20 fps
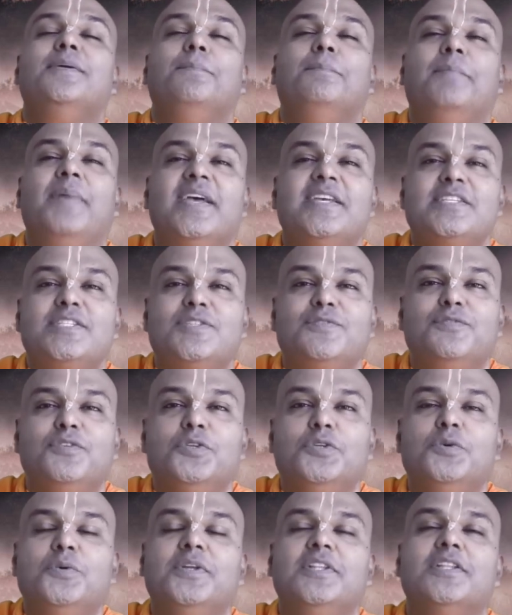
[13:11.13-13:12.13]
the best for
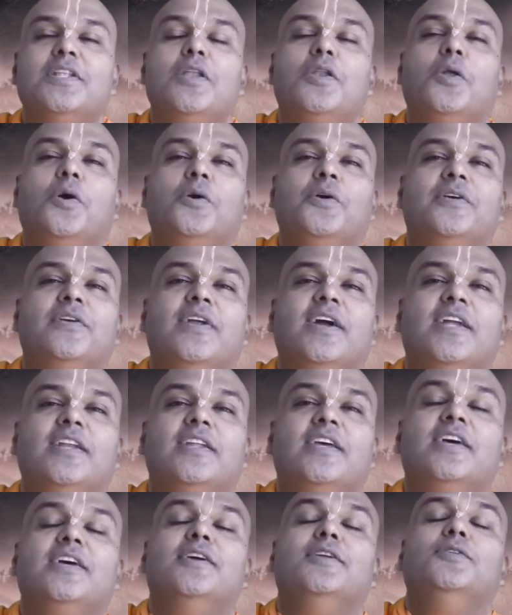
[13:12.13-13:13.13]
you in the long
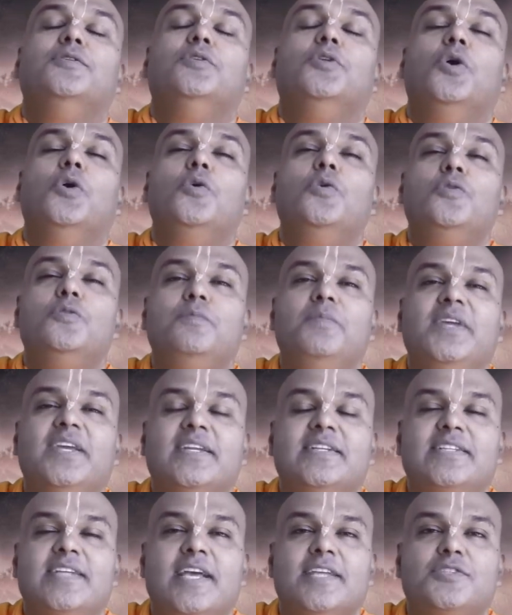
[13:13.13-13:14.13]
run. Don't be
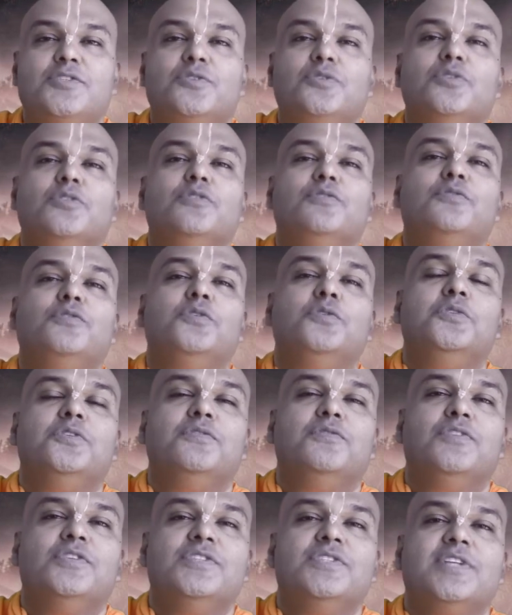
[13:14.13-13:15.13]
attached to the
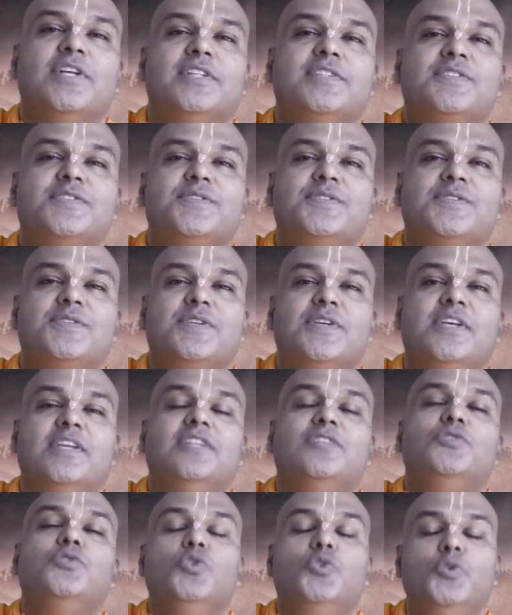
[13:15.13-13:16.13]
fruitive results.
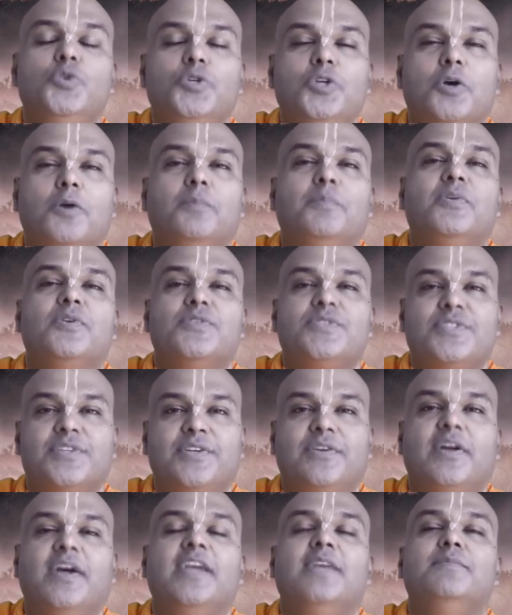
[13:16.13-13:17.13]
Do your
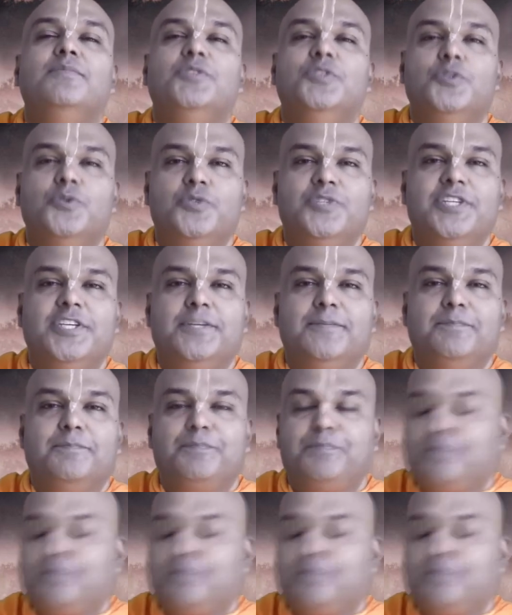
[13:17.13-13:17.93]
prescribed duty.